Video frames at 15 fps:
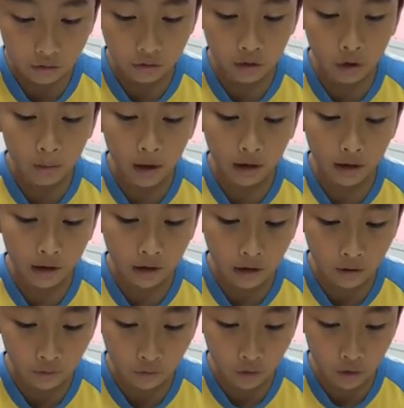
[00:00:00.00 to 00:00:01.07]
nobody
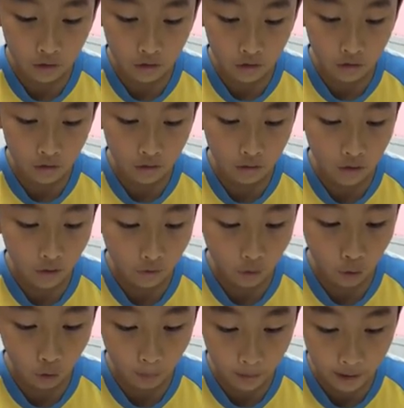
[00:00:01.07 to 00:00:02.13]
can fault you
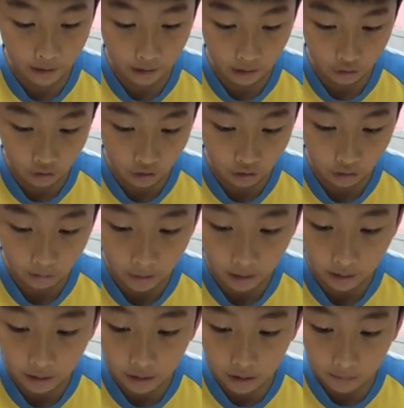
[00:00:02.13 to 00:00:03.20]
for being a gentleman,
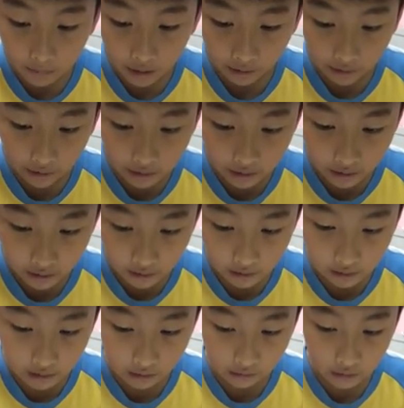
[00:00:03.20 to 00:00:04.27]
but that's
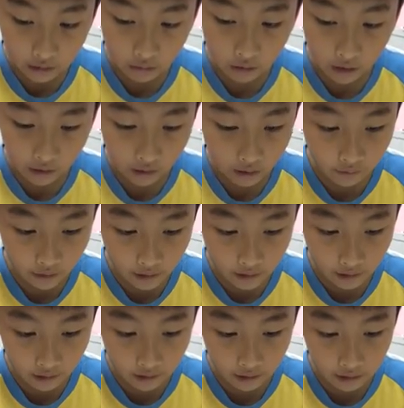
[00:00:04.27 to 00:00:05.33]
exactly why I never
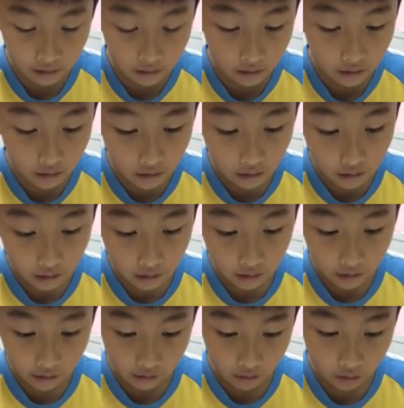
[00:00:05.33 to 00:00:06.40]
sat
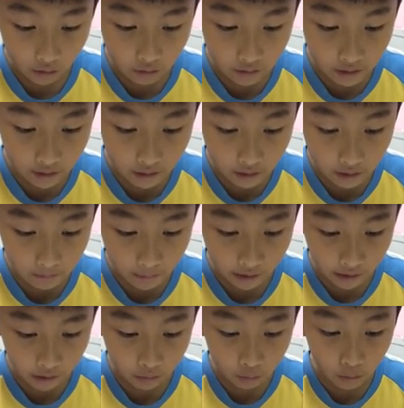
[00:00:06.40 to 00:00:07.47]
in those seats to
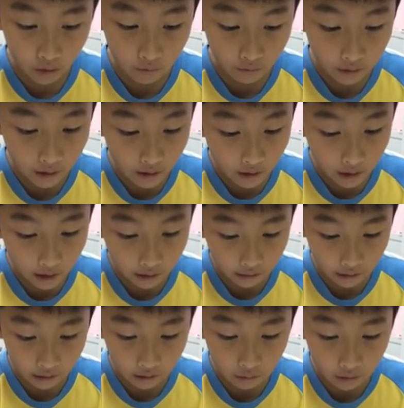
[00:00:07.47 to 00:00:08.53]
begin with. Hey,
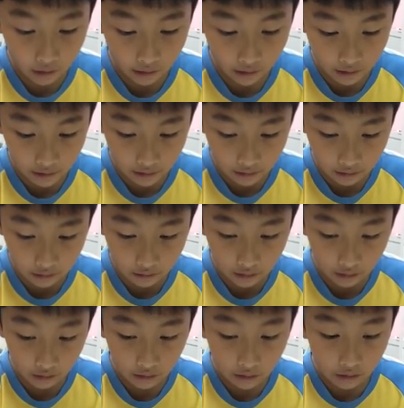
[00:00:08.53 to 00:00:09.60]
anyone can sit
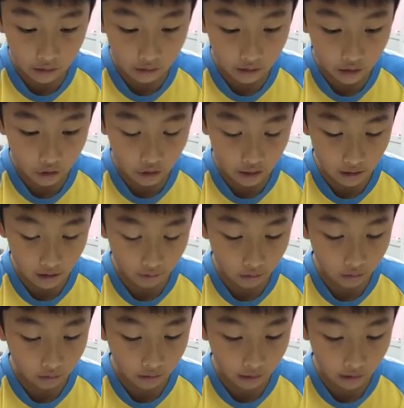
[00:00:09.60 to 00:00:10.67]
there. They just have
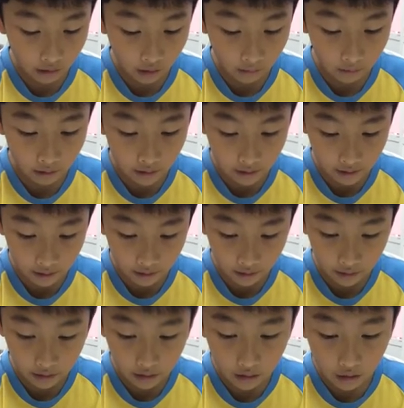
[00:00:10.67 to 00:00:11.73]
to get up their
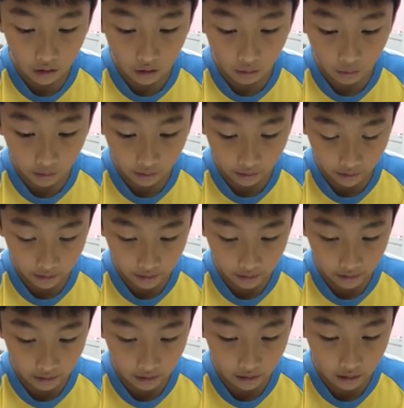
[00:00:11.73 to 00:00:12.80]
seats when they
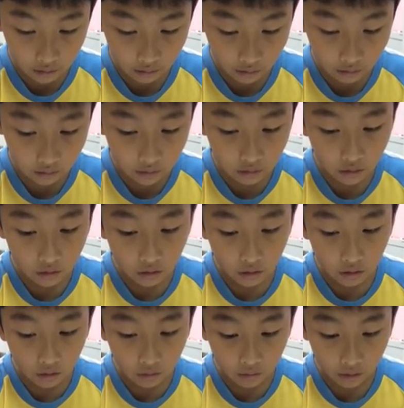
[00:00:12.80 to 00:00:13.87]
see someone
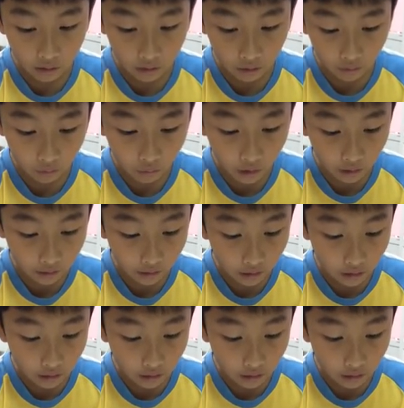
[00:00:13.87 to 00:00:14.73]
who needs one.